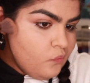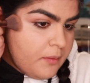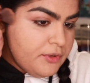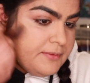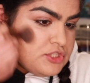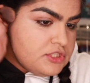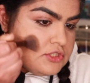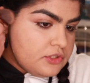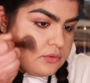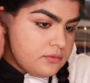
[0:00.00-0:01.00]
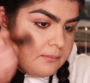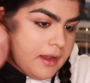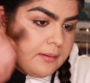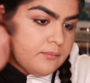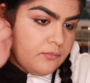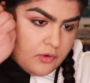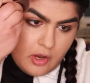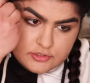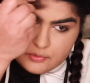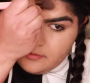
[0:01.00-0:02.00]
pretty much just do my
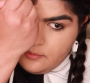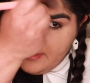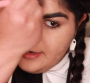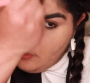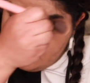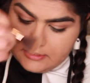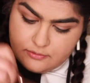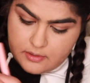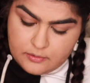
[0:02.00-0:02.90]
contour the way I normally do it,